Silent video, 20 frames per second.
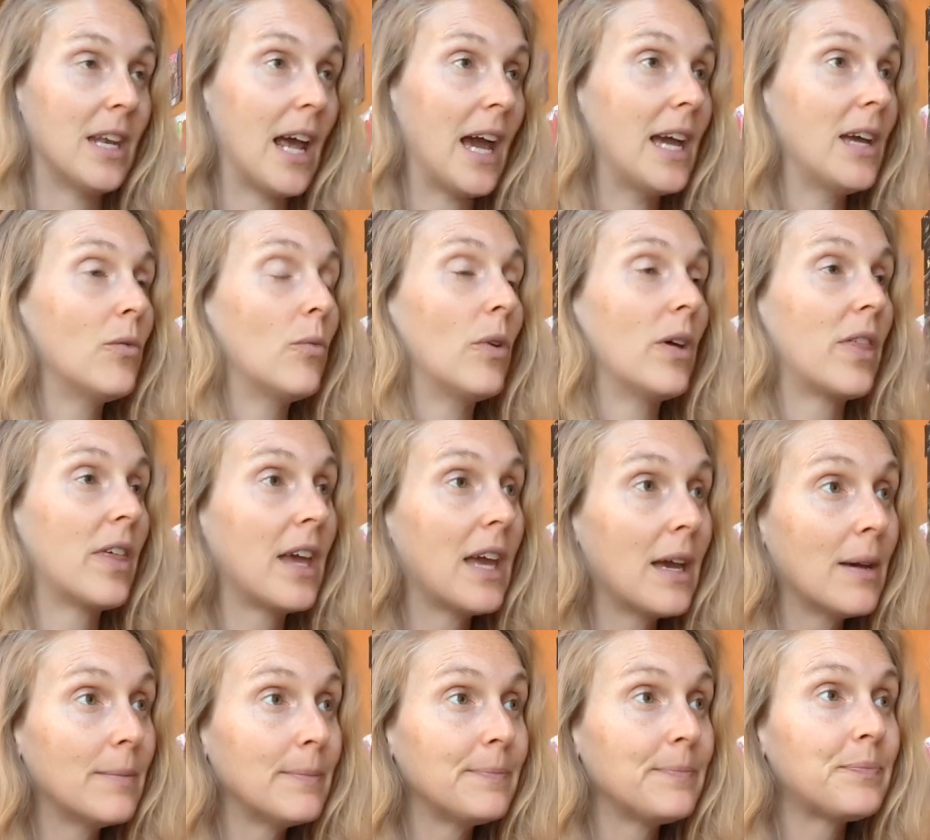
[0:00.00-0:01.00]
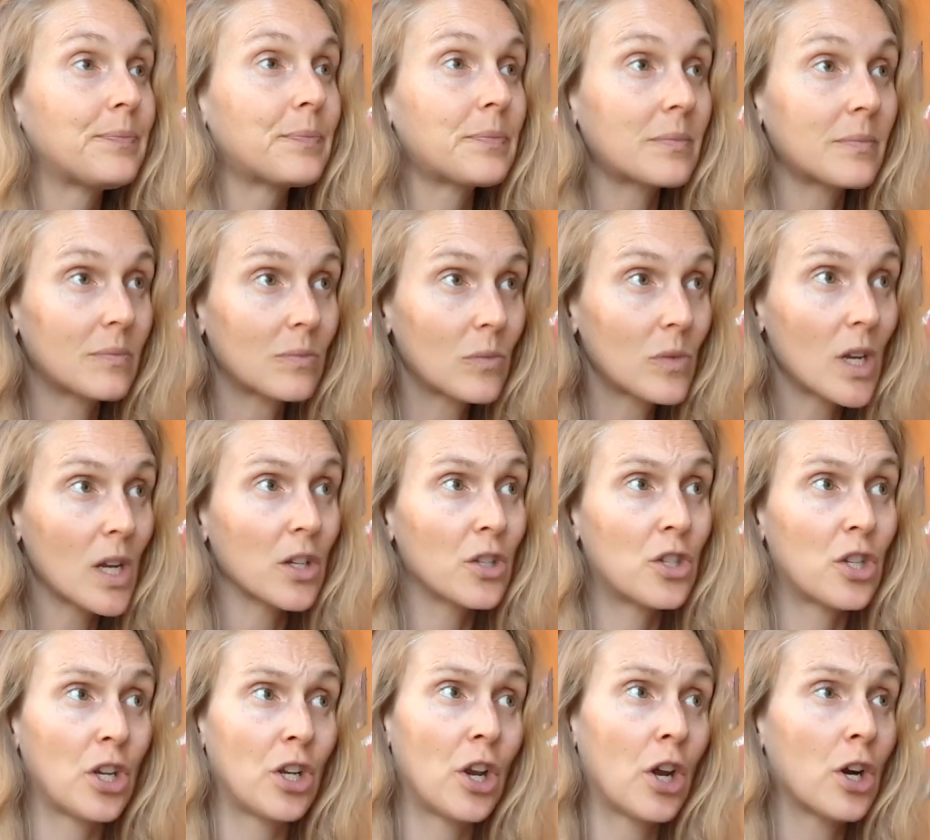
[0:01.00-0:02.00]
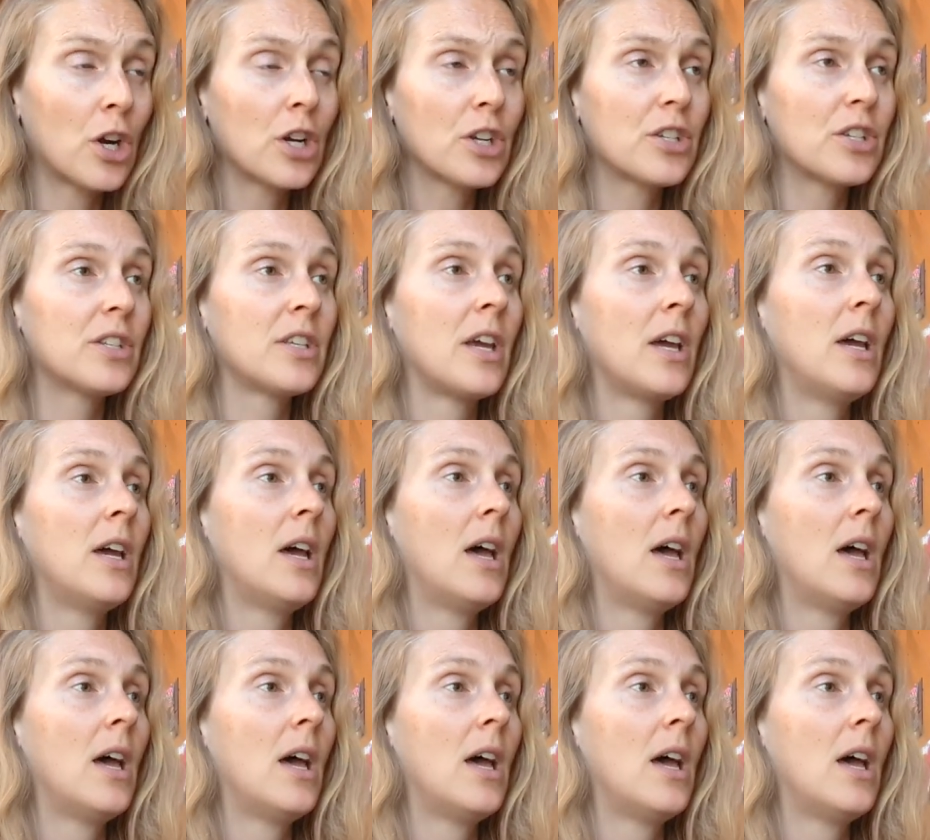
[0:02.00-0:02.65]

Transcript: night with him to nurse.